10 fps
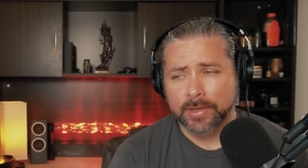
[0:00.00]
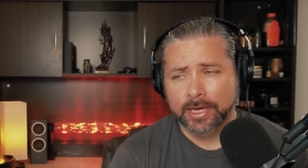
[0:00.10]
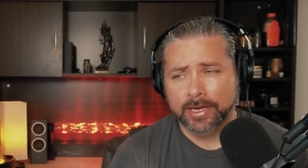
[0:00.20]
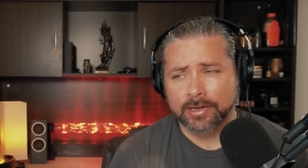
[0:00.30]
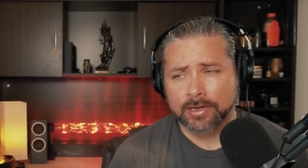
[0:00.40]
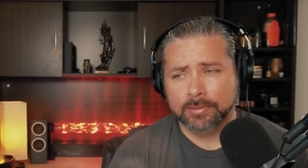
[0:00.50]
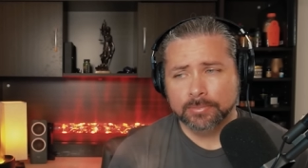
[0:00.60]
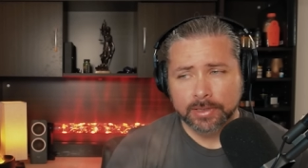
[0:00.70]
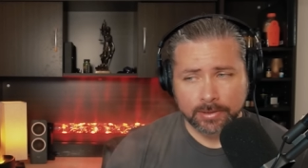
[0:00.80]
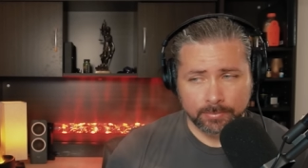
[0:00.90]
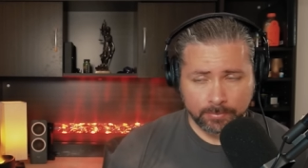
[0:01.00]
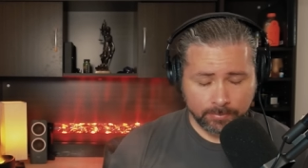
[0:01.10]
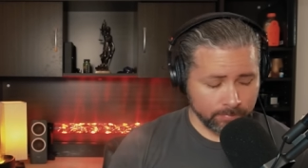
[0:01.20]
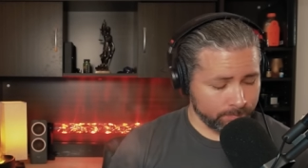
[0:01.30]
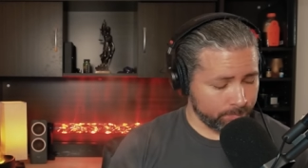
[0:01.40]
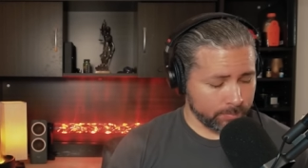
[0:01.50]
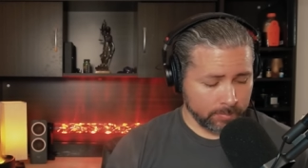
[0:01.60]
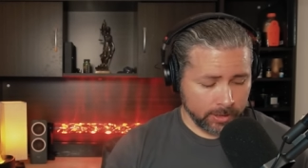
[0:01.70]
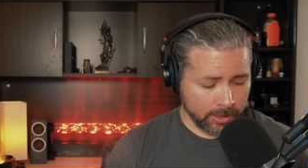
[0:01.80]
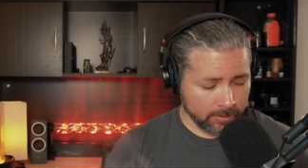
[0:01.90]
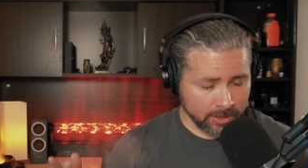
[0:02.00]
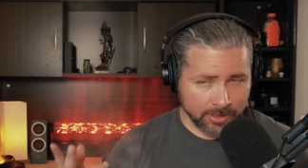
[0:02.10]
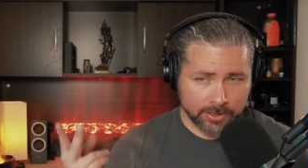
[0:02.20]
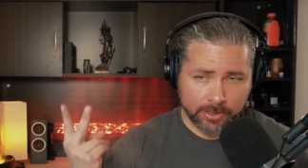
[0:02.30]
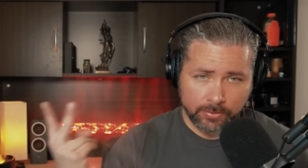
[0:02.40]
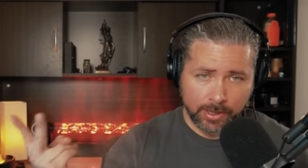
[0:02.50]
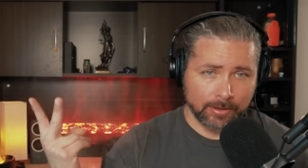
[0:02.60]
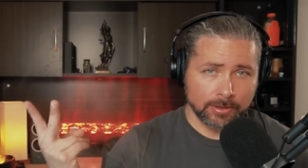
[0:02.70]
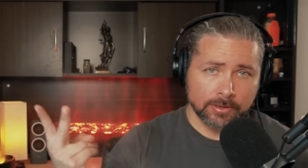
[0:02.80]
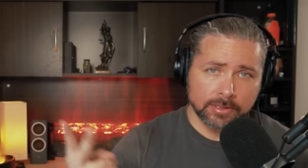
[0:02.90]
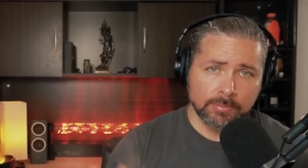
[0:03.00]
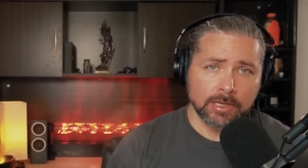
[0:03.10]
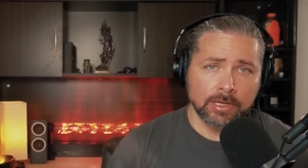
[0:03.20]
And there was at least two doctors